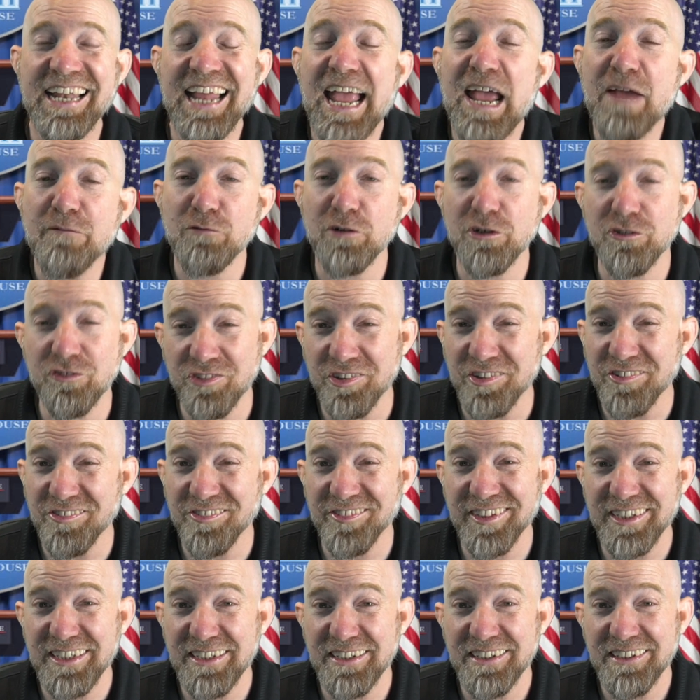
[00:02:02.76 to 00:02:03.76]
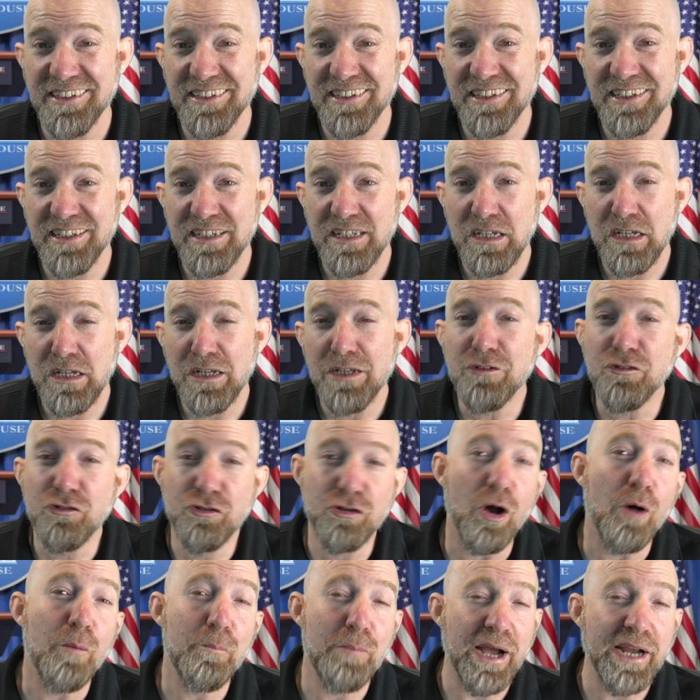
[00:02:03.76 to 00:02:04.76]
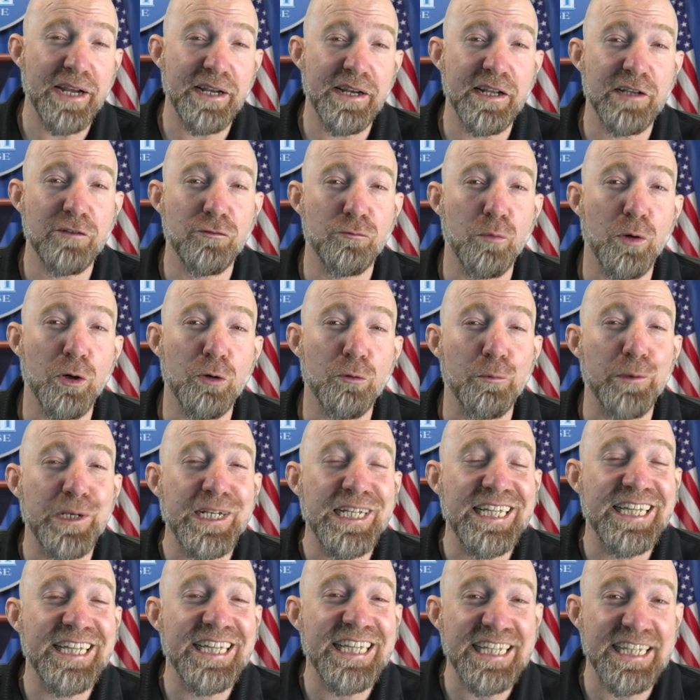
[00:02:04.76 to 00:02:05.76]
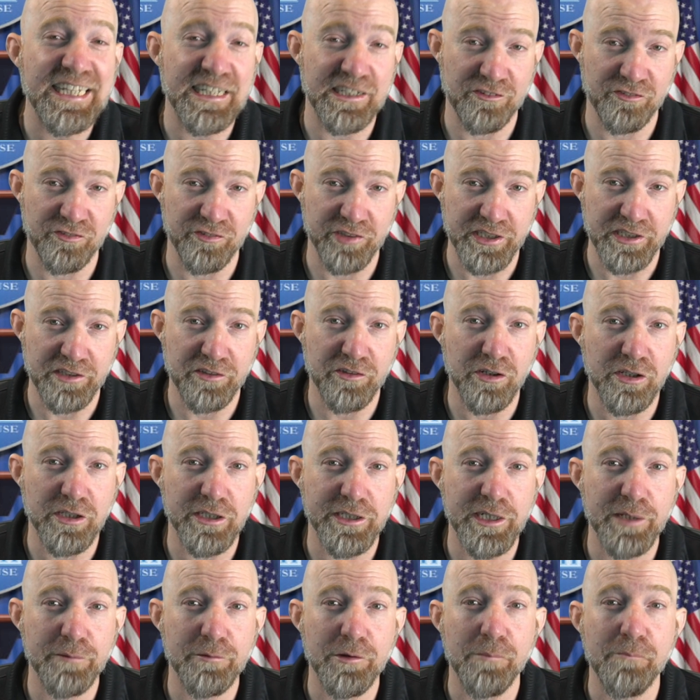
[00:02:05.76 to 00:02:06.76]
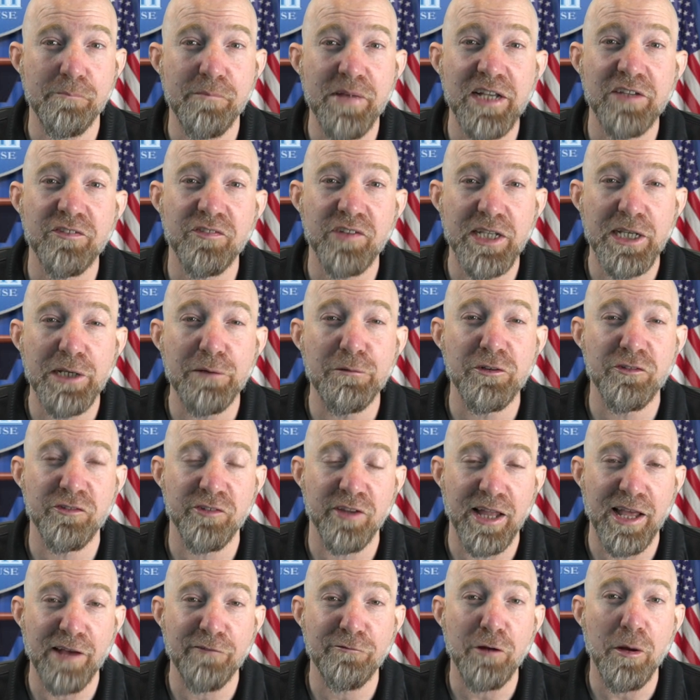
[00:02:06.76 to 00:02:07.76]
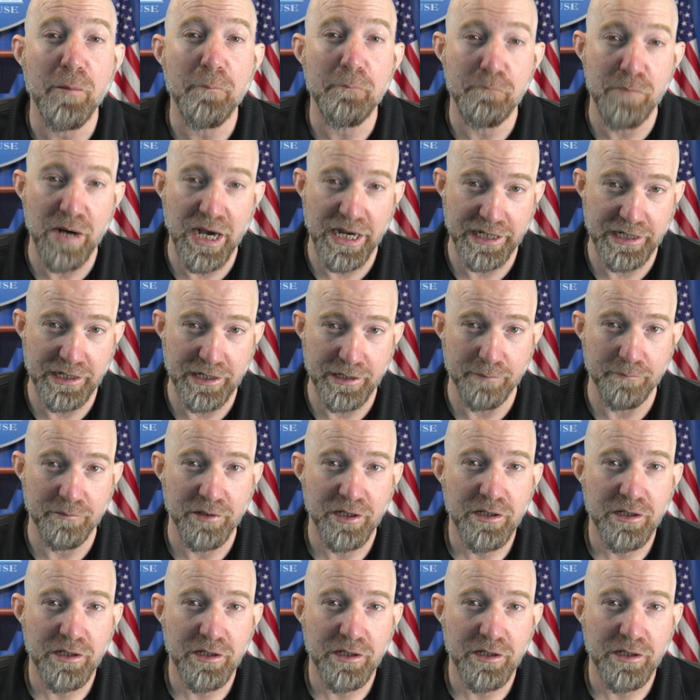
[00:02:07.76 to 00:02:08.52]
ever since then, Joe Biden has worked relentlessly to clean up the mess he was left by him.